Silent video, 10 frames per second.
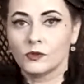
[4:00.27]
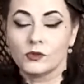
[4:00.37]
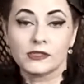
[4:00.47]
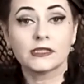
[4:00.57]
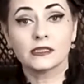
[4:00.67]

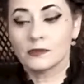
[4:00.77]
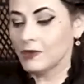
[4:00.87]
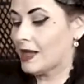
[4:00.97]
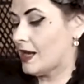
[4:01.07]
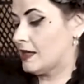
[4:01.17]
course, is the
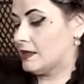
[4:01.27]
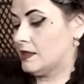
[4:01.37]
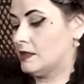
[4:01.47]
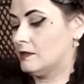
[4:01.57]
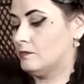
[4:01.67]
black,
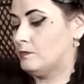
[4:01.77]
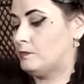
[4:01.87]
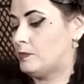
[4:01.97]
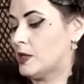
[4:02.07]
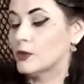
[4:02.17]
and
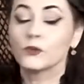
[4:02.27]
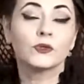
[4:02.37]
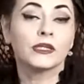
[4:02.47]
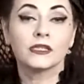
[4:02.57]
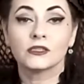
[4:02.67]
Bone
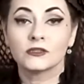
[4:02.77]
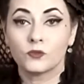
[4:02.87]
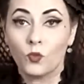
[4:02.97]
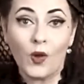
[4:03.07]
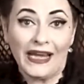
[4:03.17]
is
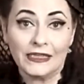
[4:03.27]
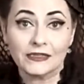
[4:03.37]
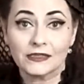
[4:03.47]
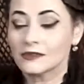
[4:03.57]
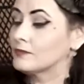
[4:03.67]

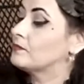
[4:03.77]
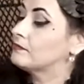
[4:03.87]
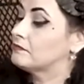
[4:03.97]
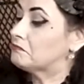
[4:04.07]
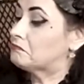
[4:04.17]
white.
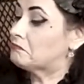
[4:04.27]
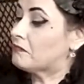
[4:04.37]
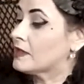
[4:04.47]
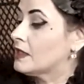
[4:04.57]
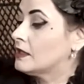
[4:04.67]

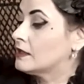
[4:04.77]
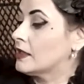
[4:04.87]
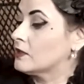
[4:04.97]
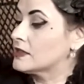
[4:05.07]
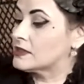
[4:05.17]

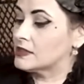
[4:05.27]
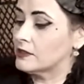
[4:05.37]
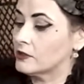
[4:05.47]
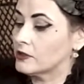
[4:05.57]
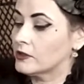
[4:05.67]
Now the
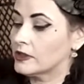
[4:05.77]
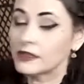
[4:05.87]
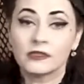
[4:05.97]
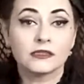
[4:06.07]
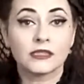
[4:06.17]
center
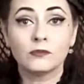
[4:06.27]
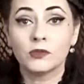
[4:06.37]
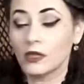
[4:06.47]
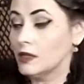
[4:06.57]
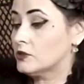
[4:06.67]
is a
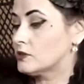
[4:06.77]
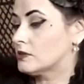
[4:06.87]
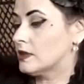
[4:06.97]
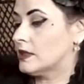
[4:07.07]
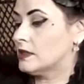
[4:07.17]
blush,
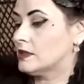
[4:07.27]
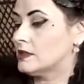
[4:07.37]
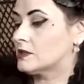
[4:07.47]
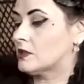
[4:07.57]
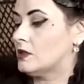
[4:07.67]
and
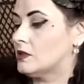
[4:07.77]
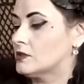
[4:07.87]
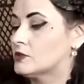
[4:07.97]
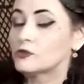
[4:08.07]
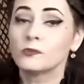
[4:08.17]
it's called
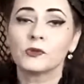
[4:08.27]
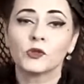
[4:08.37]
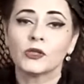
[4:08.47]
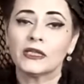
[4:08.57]
Super